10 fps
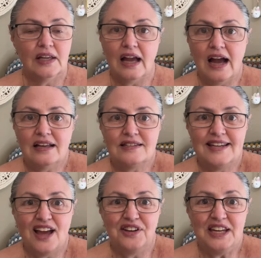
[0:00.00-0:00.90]
us
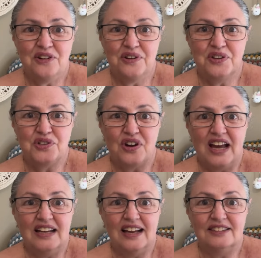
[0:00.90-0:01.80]
down here in
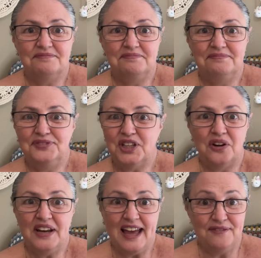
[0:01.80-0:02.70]
Australia don't
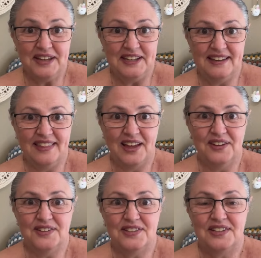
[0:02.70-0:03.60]
have any of
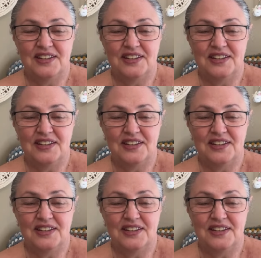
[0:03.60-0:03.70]
those.